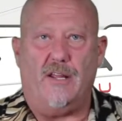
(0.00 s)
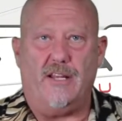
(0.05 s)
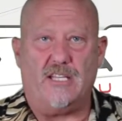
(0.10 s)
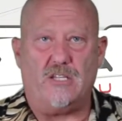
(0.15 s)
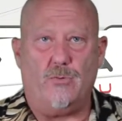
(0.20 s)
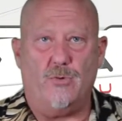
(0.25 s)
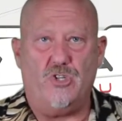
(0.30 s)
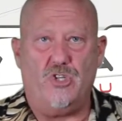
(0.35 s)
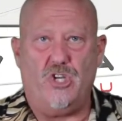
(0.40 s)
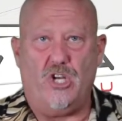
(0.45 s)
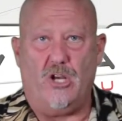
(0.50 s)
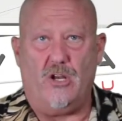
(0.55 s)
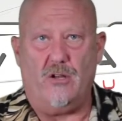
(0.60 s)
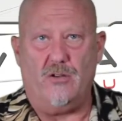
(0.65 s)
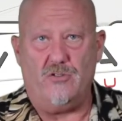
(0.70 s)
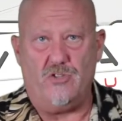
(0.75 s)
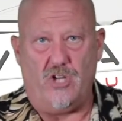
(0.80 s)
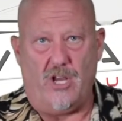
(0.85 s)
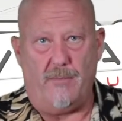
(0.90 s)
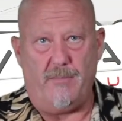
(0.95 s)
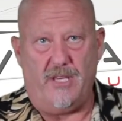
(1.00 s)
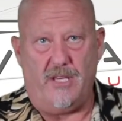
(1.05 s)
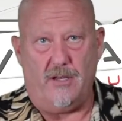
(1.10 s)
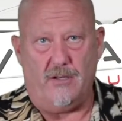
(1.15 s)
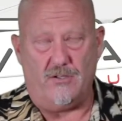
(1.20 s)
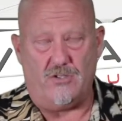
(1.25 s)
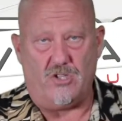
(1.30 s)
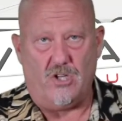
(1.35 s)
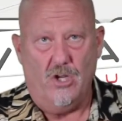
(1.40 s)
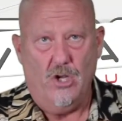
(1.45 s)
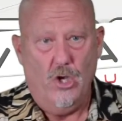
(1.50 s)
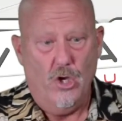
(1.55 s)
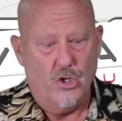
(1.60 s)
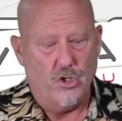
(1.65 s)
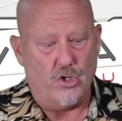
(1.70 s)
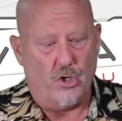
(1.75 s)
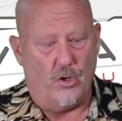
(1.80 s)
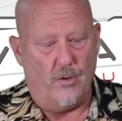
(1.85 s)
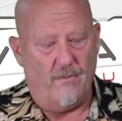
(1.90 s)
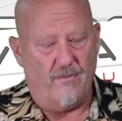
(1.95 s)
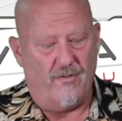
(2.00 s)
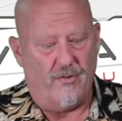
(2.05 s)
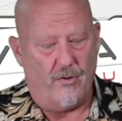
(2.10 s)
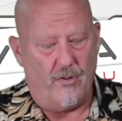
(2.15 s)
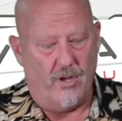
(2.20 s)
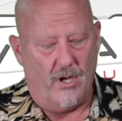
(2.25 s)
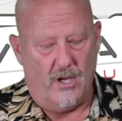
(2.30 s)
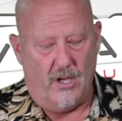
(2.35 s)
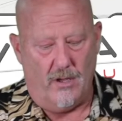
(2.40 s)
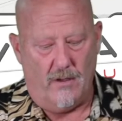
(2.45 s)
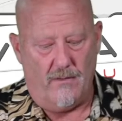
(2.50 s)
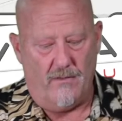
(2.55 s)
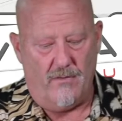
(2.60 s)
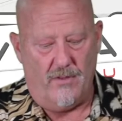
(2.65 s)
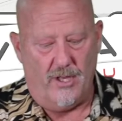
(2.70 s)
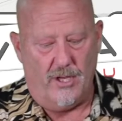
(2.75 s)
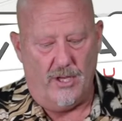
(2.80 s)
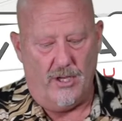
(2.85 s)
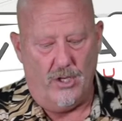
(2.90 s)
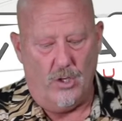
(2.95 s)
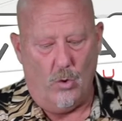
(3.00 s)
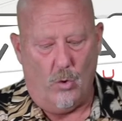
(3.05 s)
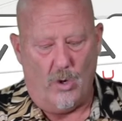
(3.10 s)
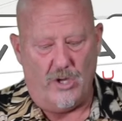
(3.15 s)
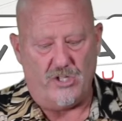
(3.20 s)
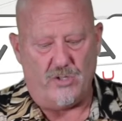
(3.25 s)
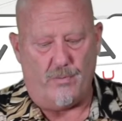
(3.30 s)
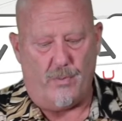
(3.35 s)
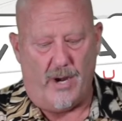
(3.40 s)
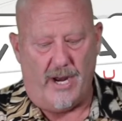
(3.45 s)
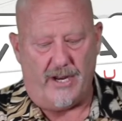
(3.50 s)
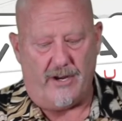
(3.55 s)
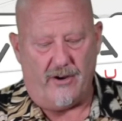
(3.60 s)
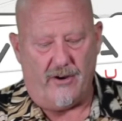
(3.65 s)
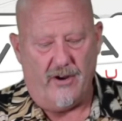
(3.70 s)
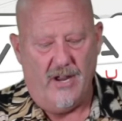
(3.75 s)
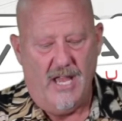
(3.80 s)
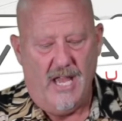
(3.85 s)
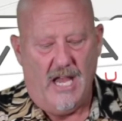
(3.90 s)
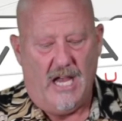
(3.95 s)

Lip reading: That's what JBL's term for the noise breaker.